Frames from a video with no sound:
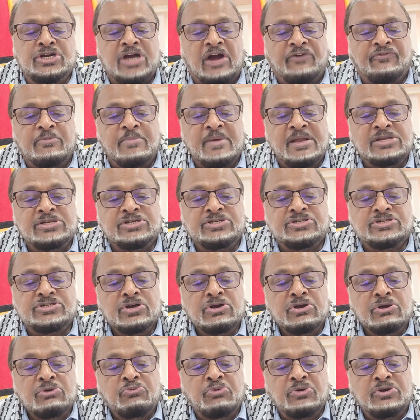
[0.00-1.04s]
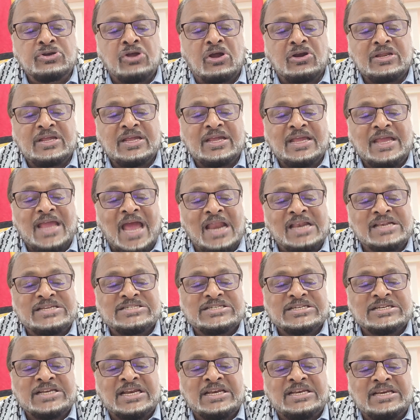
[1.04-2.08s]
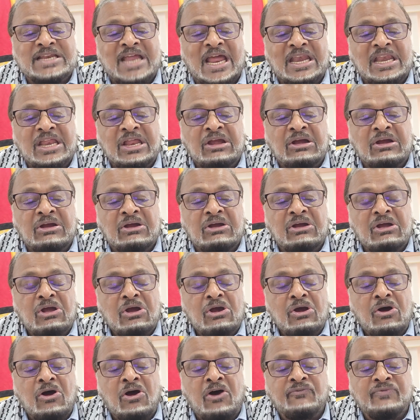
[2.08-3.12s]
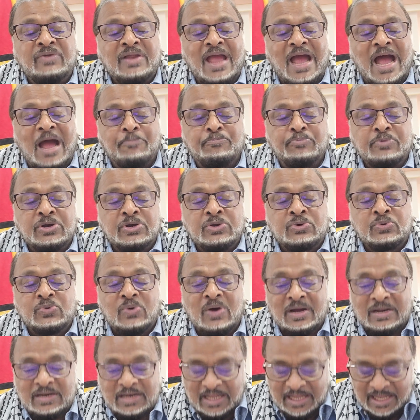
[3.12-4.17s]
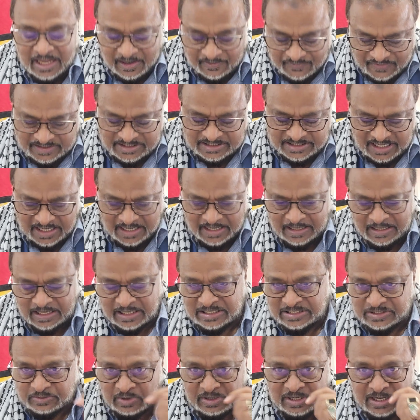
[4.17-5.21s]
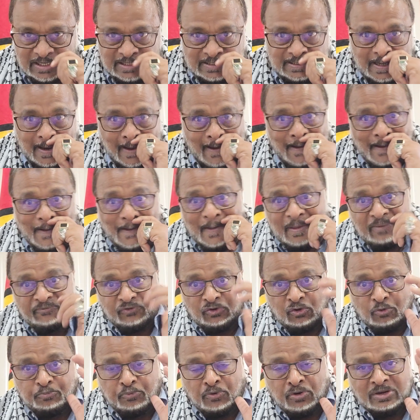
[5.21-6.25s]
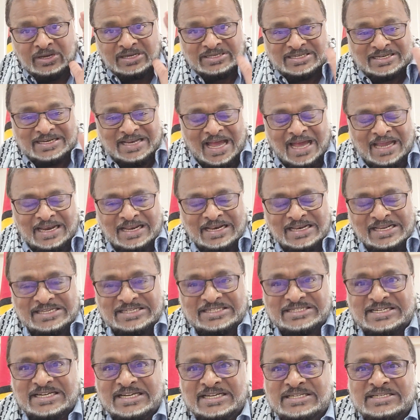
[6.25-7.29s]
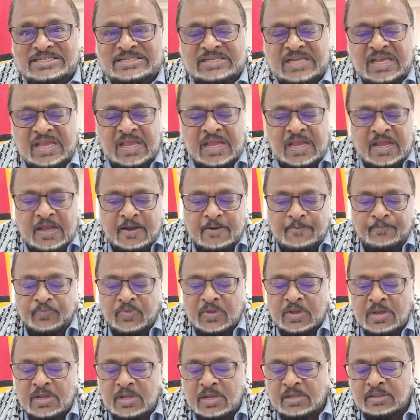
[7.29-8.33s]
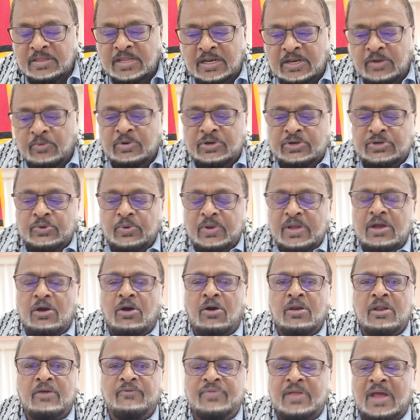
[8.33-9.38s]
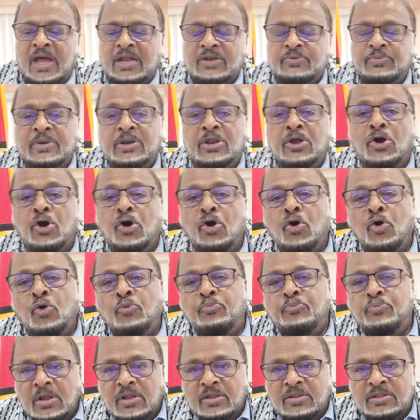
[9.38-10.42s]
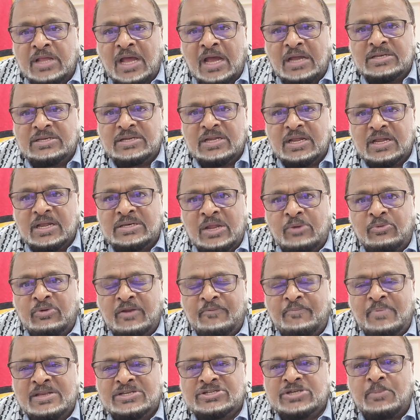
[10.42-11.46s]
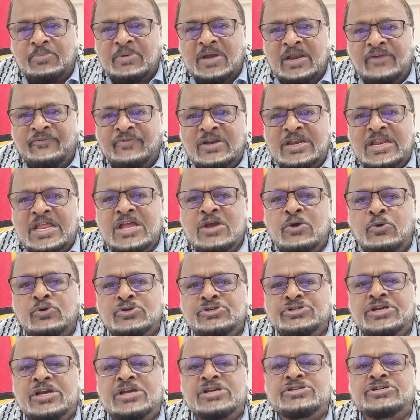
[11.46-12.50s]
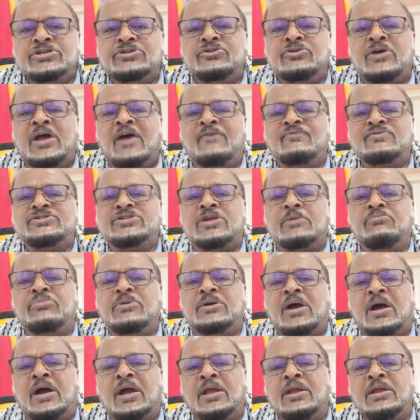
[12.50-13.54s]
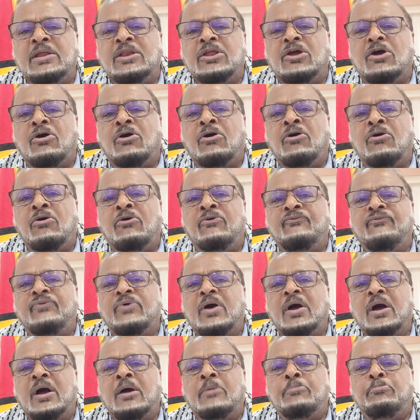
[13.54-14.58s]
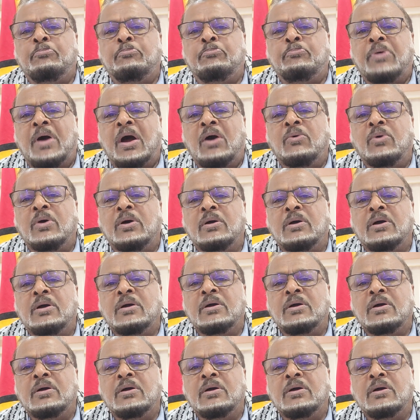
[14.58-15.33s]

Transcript: governments, would not cancel the tenure of the APNU and EFC. That is what his viewpoint as an analyst is seeing, that they were doing all of that with the hope that there would have been some kind of a negotiation to have some kind of a power.